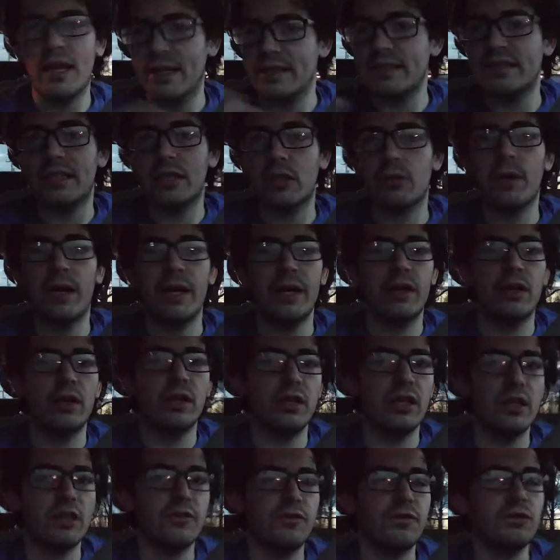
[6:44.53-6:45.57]
accelerator
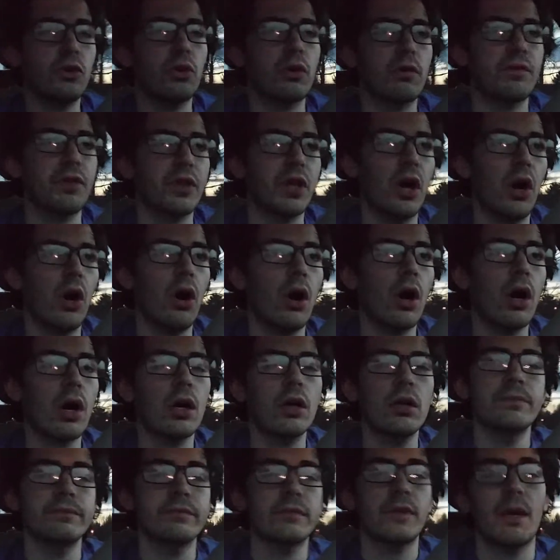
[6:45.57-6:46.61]
into the floor of the
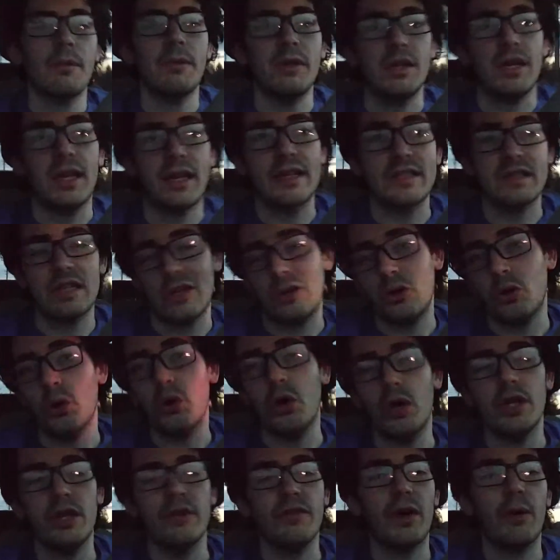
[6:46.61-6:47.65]
car. I mean, I guess I
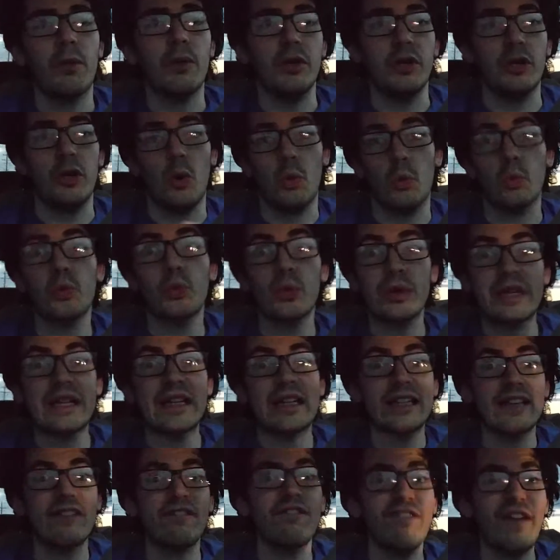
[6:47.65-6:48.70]
could if I wanted to go
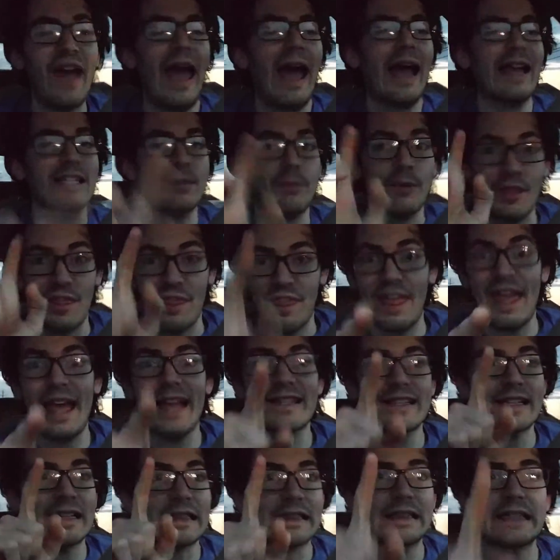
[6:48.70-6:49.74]
really fast, but
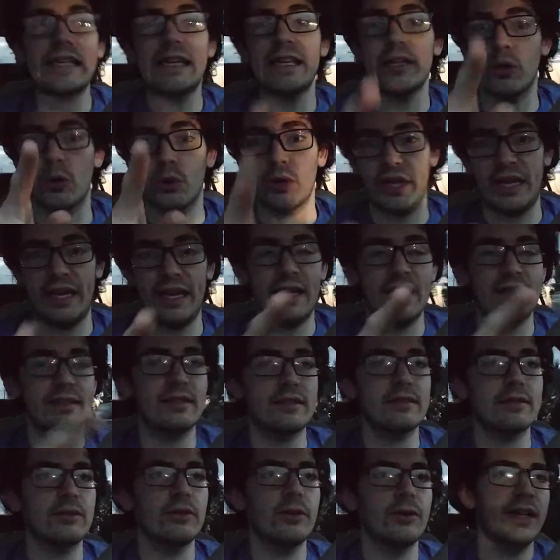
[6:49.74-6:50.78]
that's illegal,
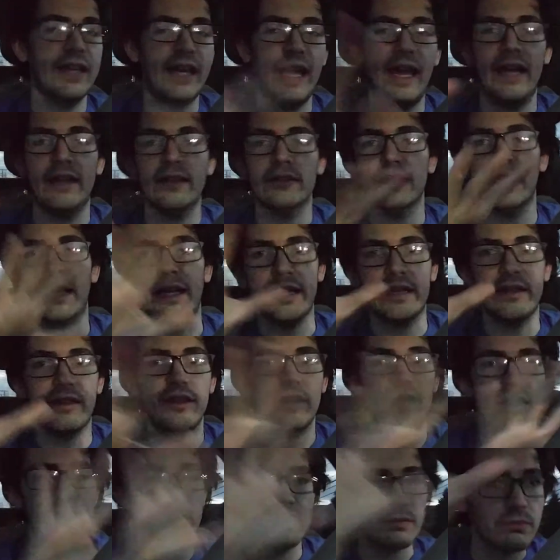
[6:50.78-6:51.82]
kids. Again, like
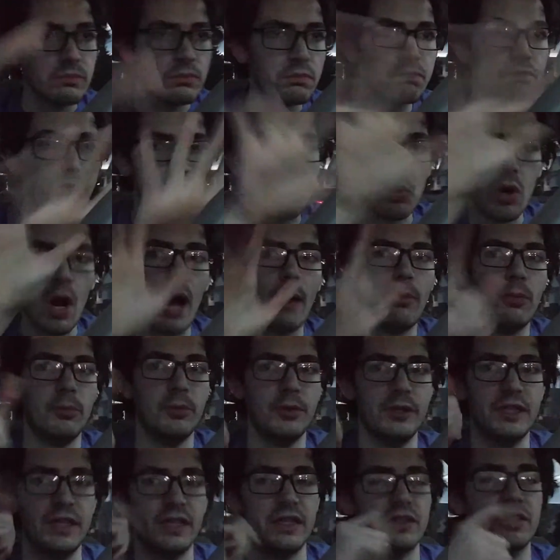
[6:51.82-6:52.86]
this
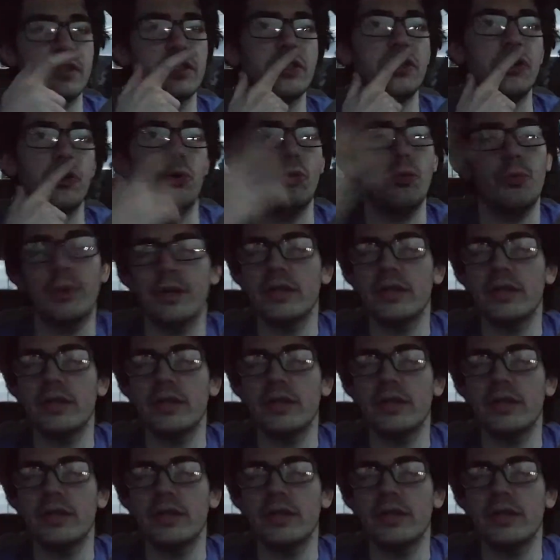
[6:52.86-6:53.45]
probably is too,